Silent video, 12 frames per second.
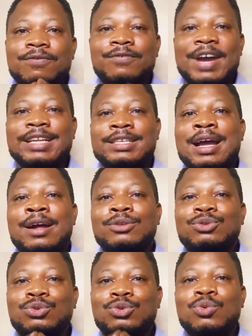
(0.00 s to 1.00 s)

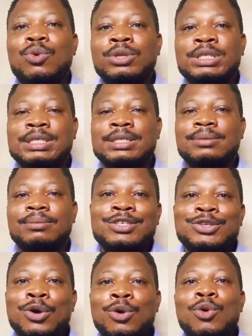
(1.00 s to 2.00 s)
vital towards
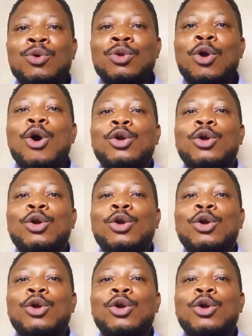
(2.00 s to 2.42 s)
setting your goal